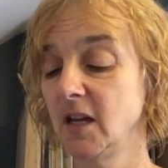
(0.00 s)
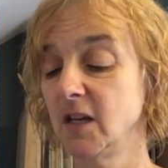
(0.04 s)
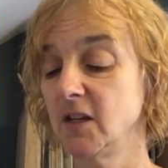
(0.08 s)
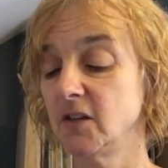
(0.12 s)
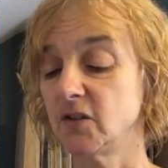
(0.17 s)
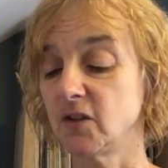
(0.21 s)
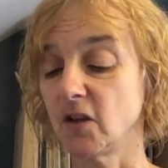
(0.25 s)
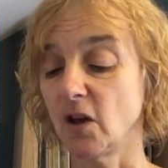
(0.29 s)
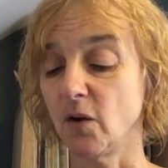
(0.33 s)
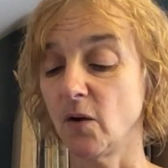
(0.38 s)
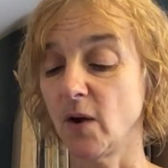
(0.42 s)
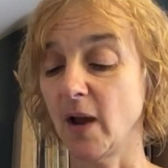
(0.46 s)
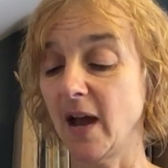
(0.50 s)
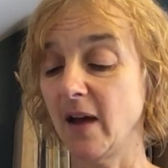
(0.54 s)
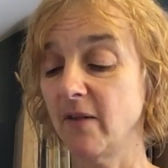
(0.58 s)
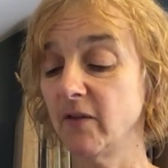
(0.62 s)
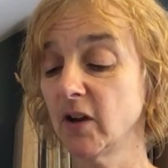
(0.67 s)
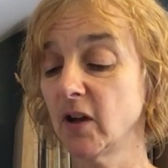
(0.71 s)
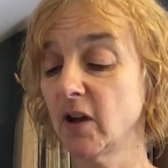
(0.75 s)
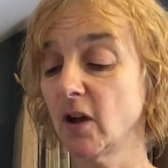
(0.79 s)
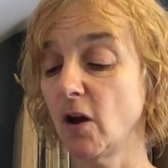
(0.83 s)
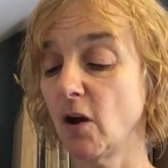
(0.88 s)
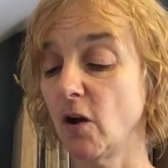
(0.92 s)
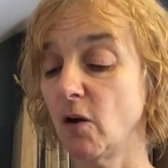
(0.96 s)
So have
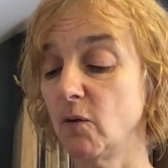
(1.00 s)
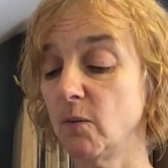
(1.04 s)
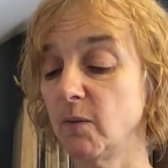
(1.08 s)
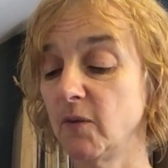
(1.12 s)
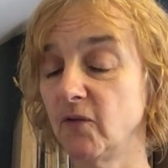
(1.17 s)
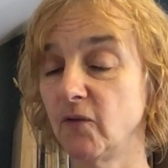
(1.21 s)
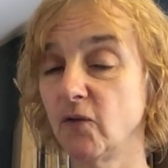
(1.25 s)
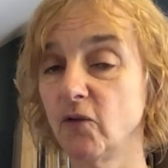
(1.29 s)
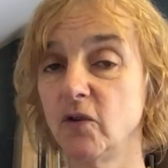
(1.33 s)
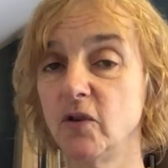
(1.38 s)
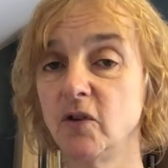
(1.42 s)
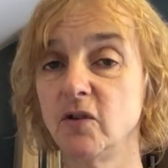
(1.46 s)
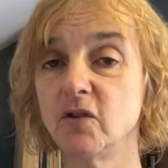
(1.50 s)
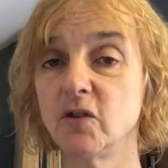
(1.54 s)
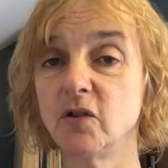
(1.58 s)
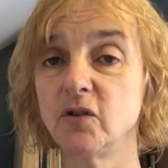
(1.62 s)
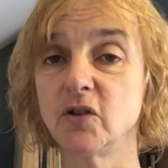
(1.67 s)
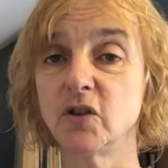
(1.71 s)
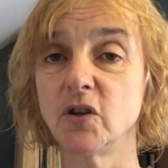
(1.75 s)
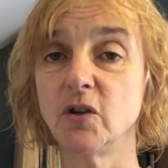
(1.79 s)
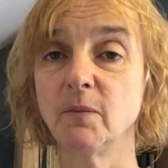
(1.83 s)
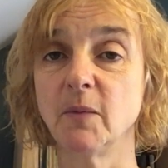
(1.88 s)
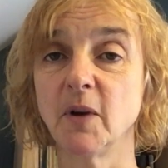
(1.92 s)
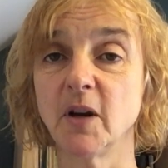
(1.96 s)
a go, before you do
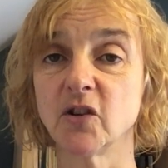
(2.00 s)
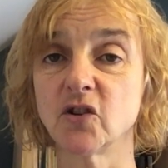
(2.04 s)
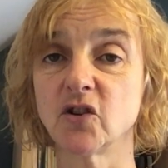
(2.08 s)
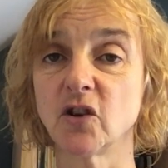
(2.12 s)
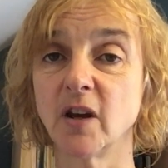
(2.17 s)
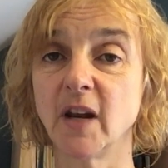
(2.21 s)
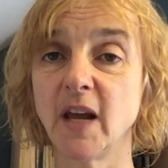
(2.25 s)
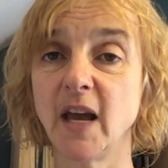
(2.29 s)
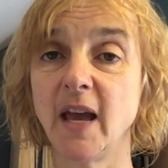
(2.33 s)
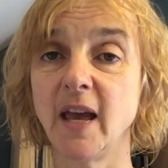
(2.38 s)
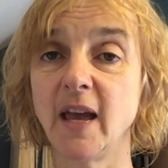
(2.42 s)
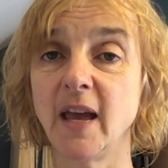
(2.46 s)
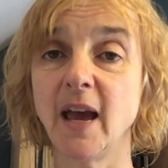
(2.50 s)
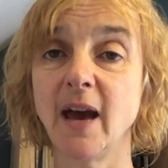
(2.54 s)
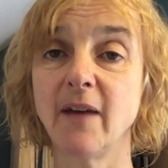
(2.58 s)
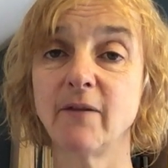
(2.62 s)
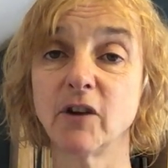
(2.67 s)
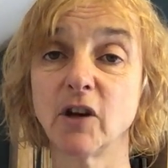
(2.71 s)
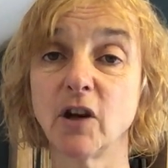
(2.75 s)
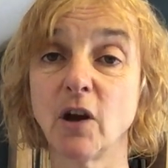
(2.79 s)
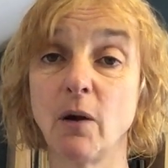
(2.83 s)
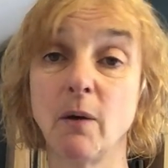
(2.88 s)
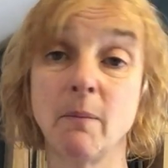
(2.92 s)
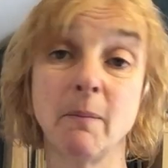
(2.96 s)
too much on A, have
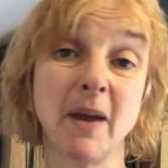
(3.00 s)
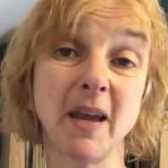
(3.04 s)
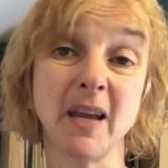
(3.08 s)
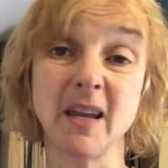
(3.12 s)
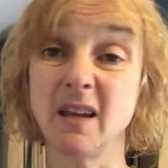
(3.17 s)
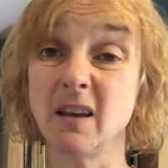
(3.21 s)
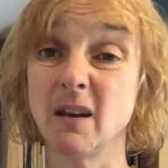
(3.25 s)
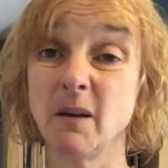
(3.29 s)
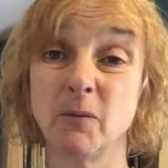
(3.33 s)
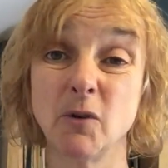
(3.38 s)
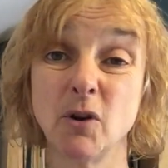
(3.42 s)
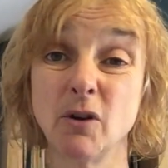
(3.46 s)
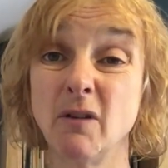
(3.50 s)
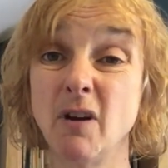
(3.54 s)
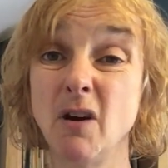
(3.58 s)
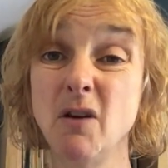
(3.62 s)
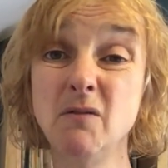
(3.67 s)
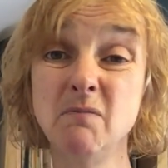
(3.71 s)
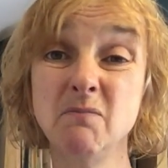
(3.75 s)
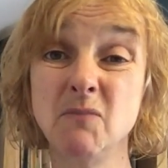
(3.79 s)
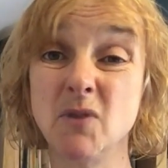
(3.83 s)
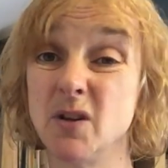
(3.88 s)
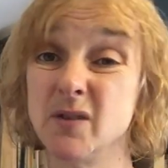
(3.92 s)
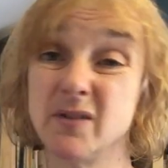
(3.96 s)
a go at making up your
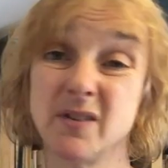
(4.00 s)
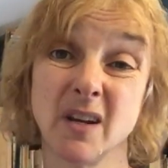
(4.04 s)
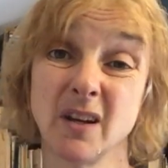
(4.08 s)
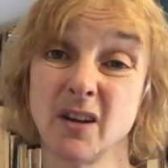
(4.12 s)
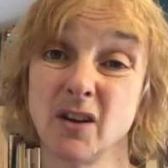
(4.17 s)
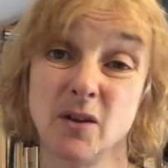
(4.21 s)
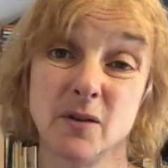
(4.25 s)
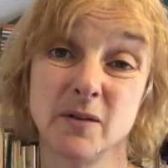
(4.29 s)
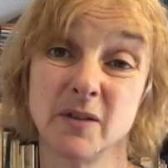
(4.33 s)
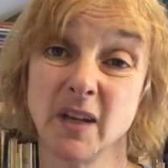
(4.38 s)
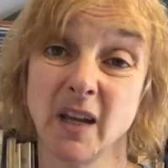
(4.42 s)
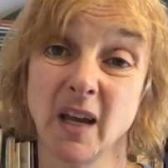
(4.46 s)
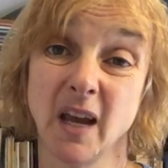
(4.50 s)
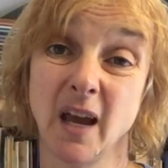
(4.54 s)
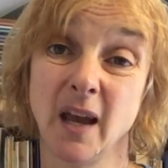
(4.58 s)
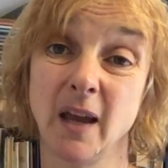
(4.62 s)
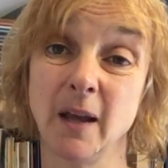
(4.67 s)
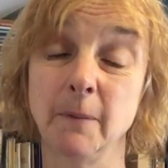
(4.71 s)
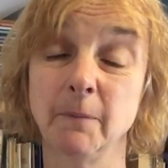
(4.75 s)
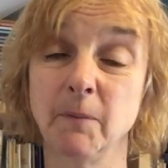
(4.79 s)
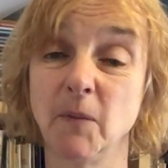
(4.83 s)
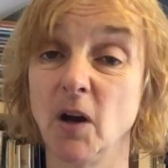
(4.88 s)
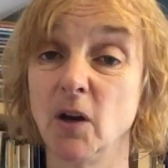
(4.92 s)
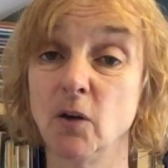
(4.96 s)
own music using
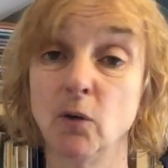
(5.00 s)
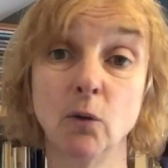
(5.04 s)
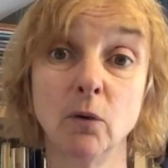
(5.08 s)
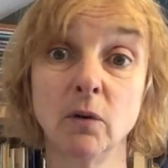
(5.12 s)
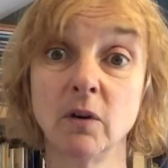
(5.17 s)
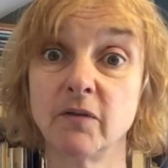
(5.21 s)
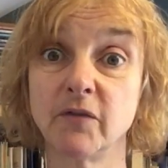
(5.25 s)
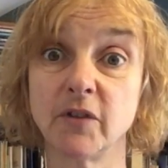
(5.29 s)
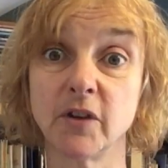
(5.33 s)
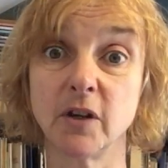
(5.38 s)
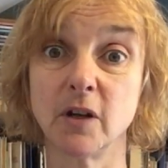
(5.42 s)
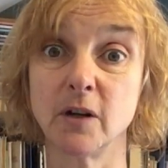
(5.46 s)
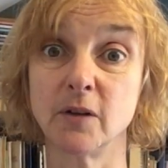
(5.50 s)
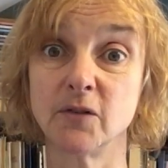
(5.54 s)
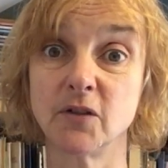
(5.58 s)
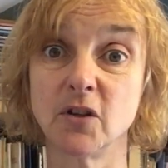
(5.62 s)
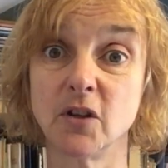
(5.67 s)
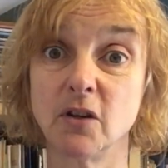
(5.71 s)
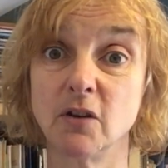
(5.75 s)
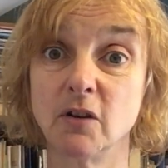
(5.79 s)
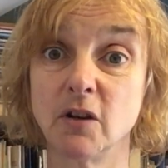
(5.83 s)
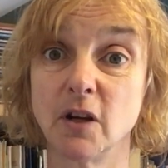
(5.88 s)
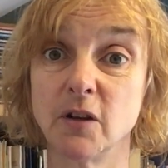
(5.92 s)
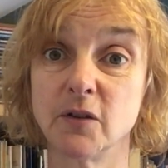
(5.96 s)
A and all of the notes
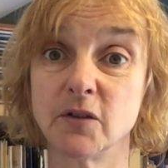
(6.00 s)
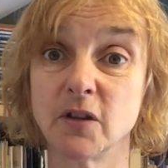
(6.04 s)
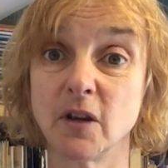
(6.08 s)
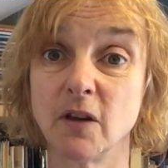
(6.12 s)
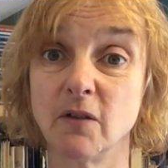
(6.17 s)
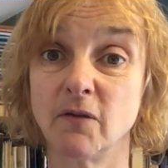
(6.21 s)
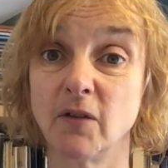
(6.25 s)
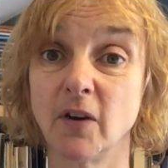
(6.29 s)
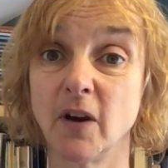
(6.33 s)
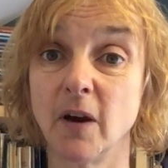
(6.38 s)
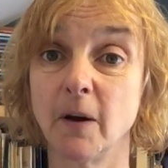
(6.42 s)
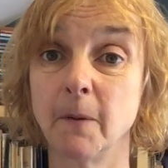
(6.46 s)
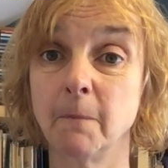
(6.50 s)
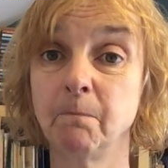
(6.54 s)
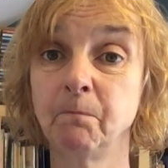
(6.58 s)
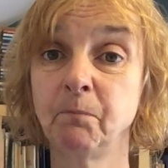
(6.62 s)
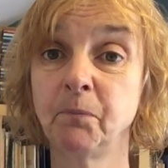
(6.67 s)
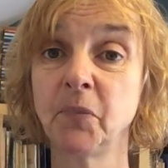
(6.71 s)
that you know so far.